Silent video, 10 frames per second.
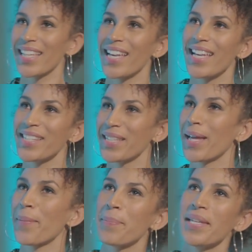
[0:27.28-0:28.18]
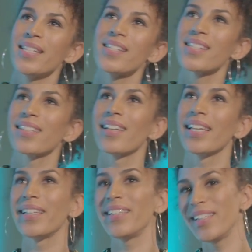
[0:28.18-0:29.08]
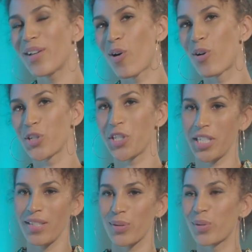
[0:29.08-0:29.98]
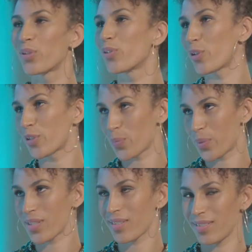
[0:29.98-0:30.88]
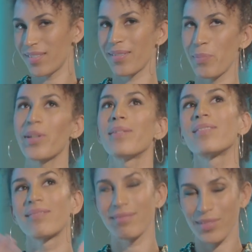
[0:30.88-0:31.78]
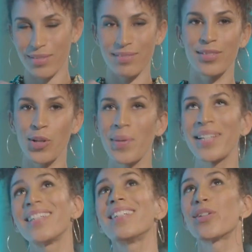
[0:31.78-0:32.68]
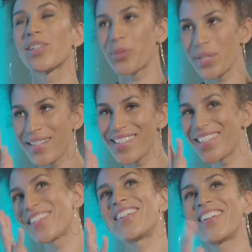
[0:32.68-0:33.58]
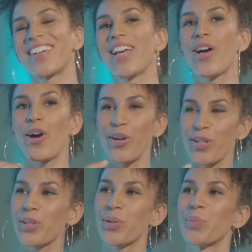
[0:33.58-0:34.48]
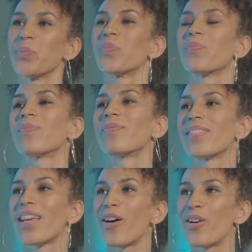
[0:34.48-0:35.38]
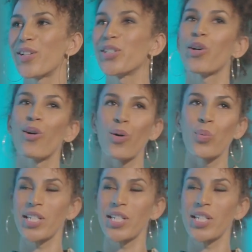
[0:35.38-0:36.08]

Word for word: Yeah, Esinam means he or she, so the third person. But normally the creator heard you, heard your